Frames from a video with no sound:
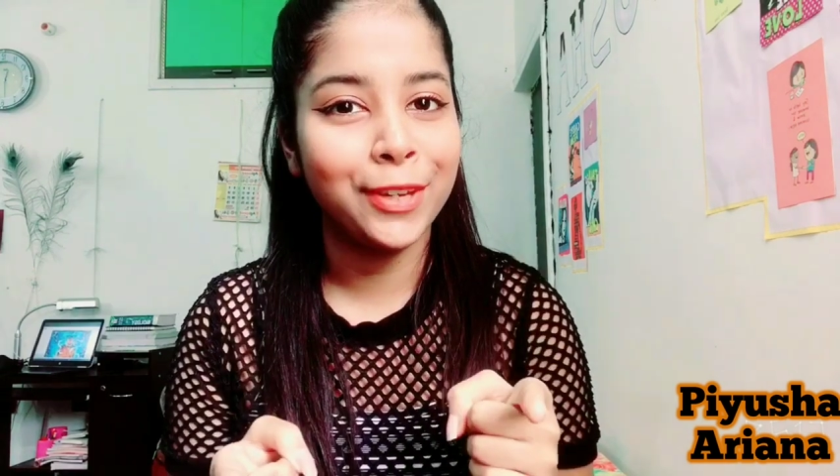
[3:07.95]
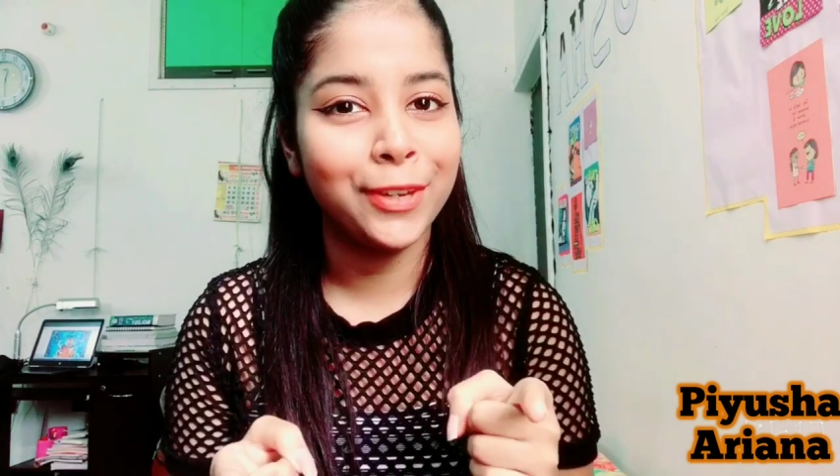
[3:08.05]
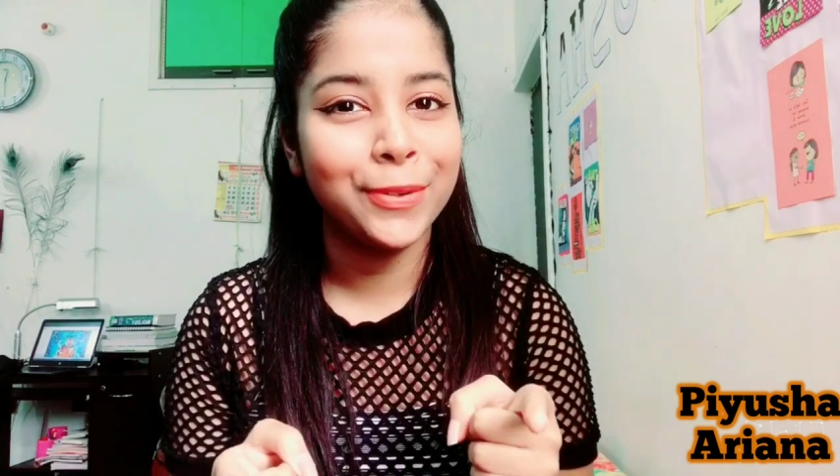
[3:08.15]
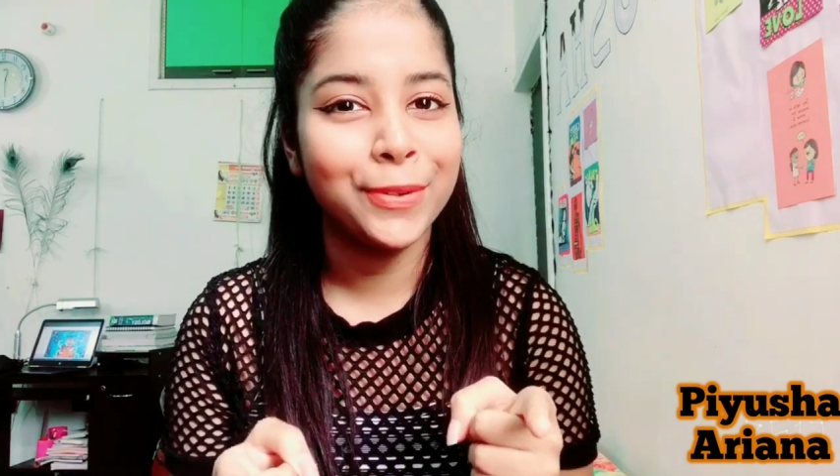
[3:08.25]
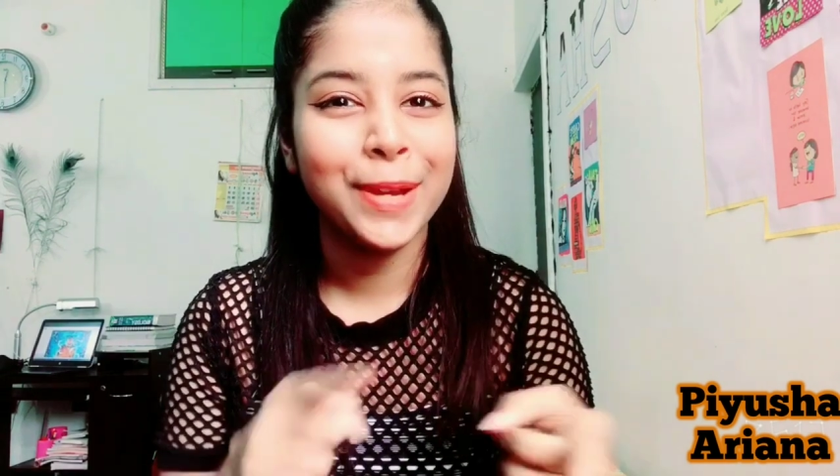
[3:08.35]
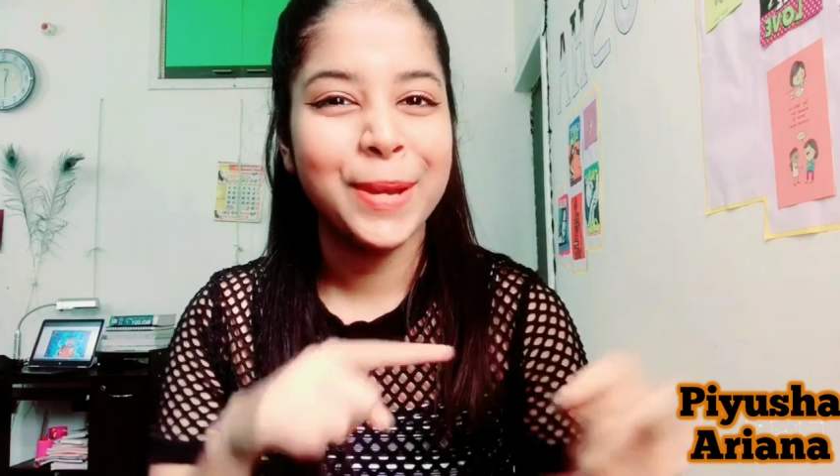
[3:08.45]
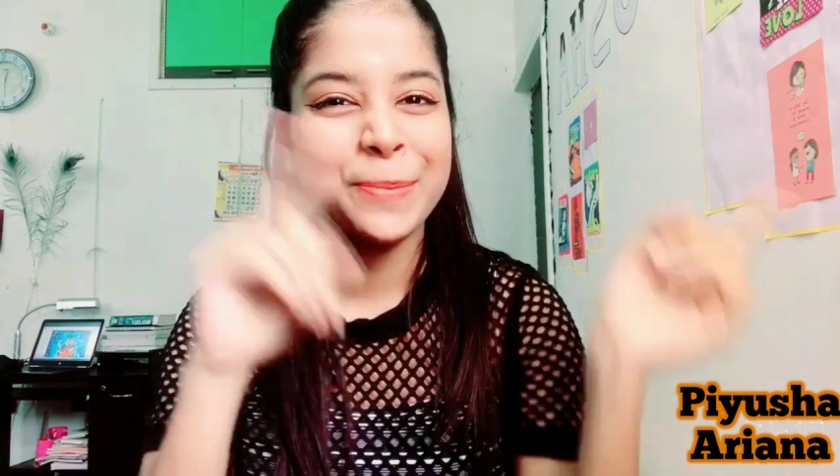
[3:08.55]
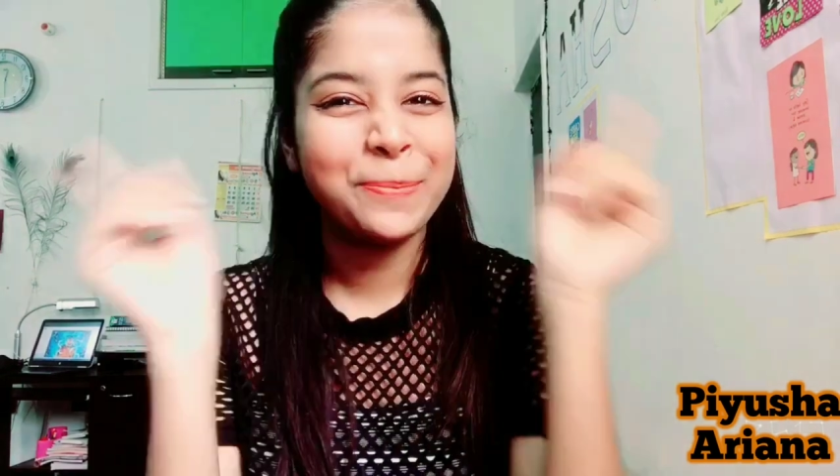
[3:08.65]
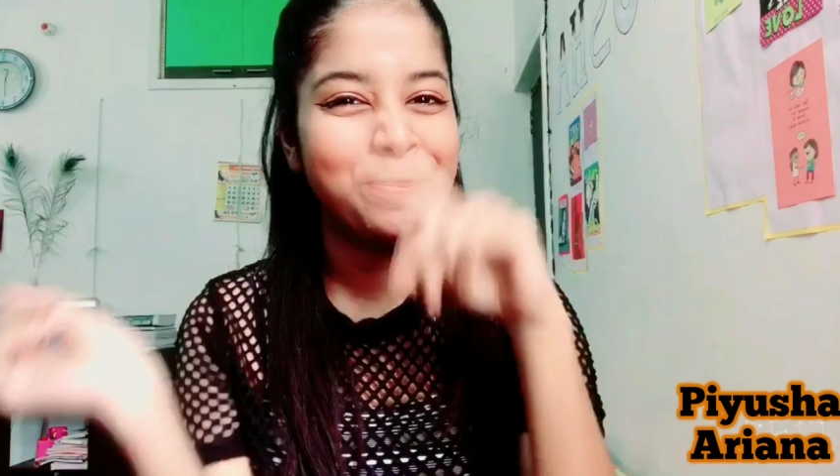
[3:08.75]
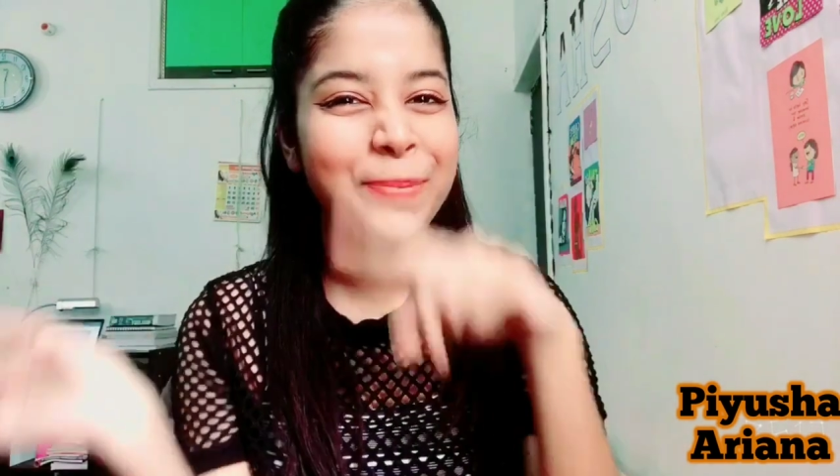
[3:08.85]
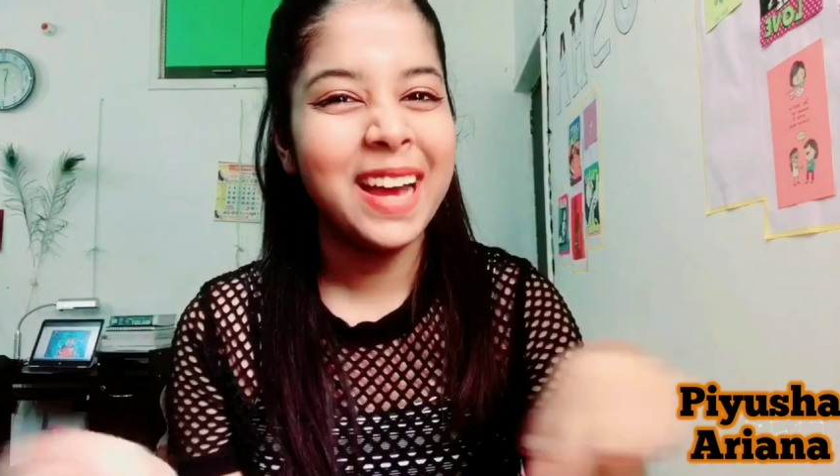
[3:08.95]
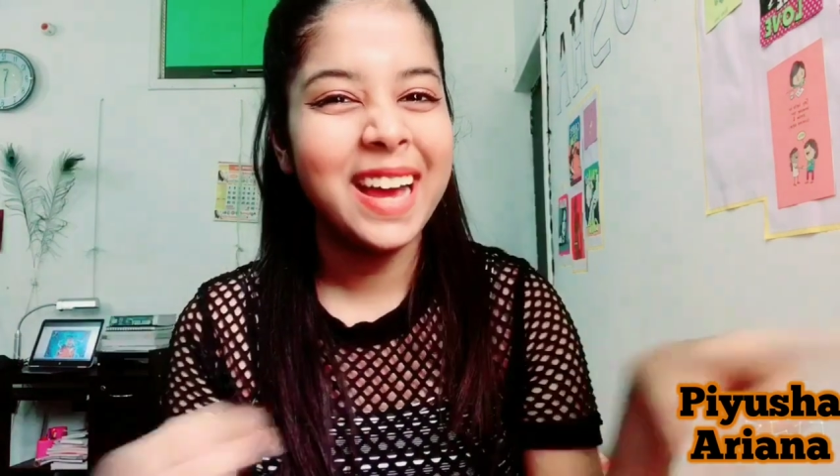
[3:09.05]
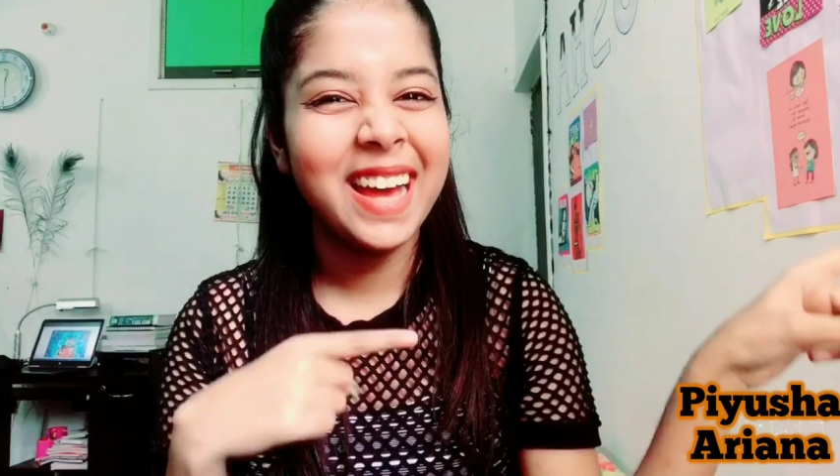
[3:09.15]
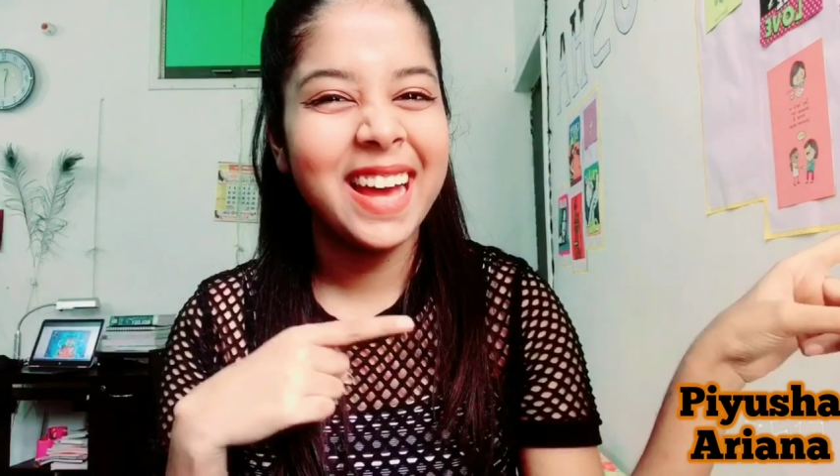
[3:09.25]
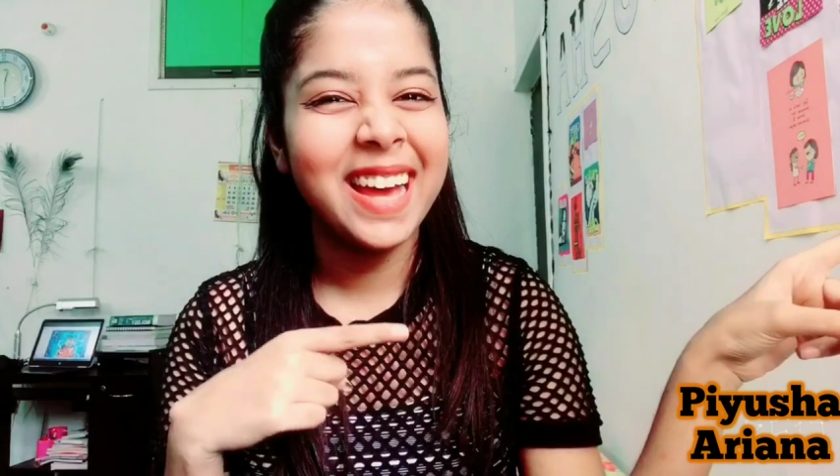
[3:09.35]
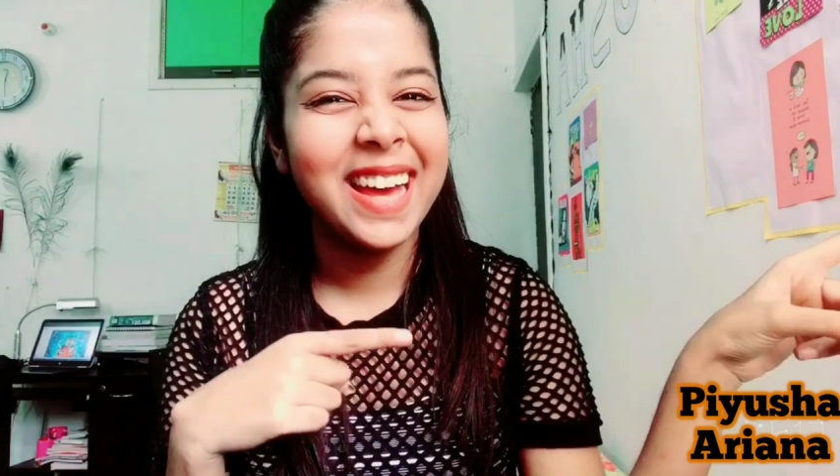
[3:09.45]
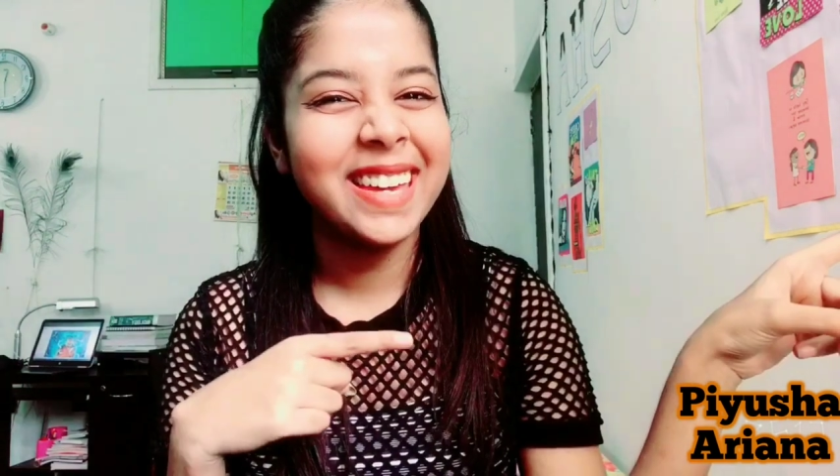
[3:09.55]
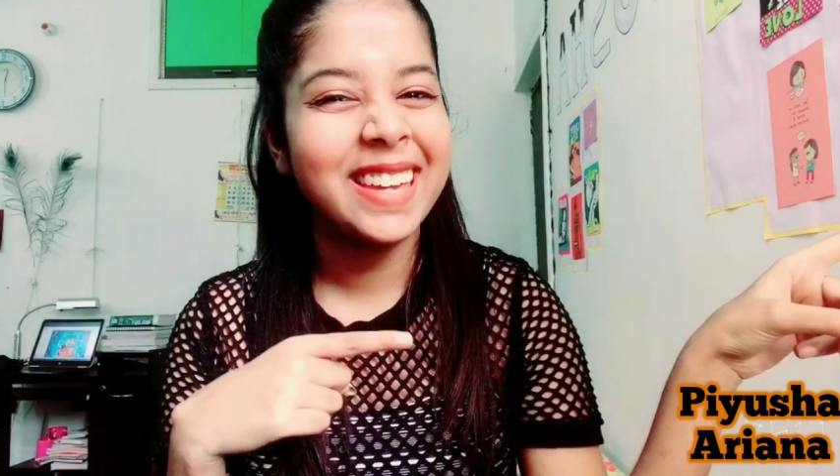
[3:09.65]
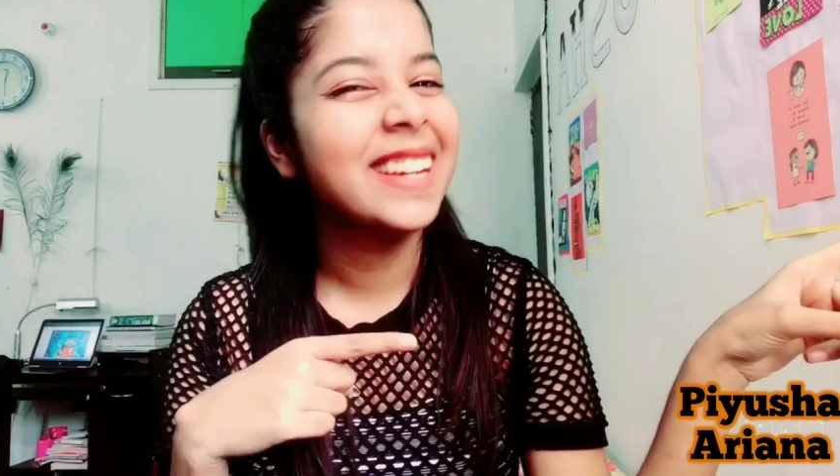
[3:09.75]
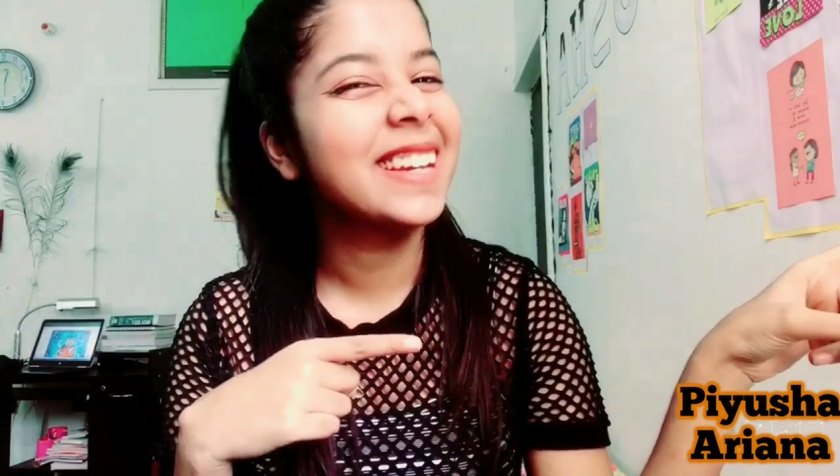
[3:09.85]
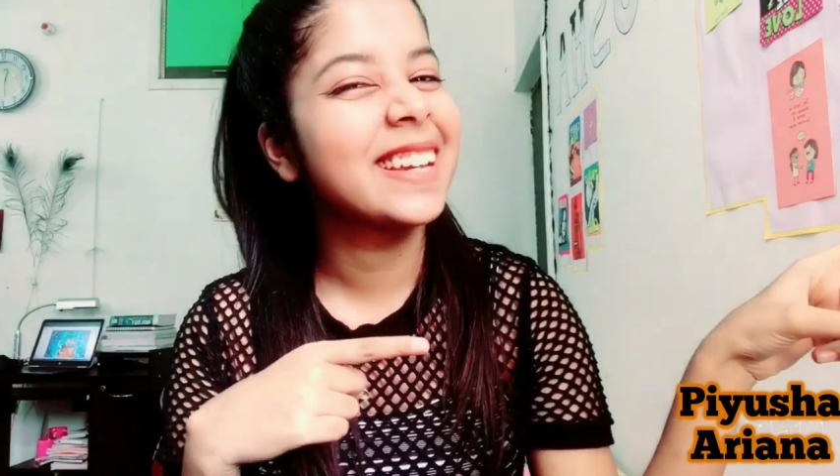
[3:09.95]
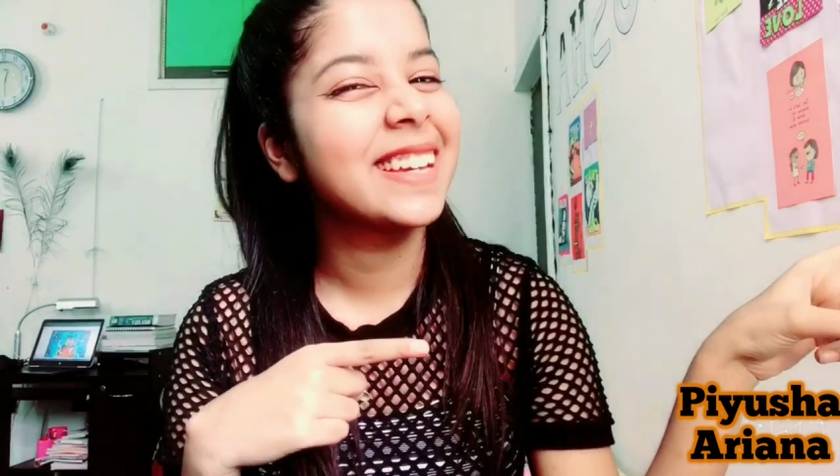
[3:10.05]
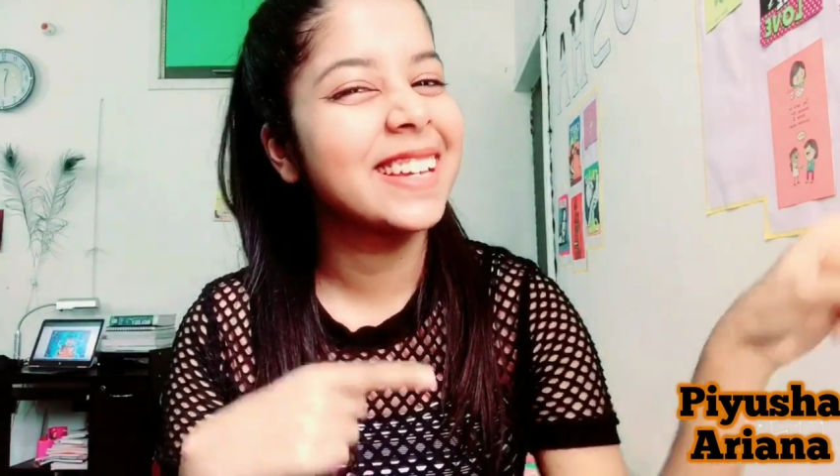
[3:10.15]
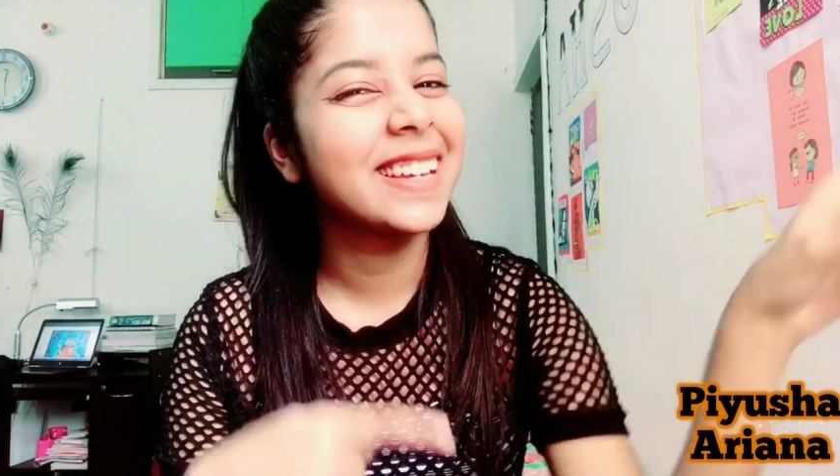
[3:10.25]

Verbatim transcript: video bye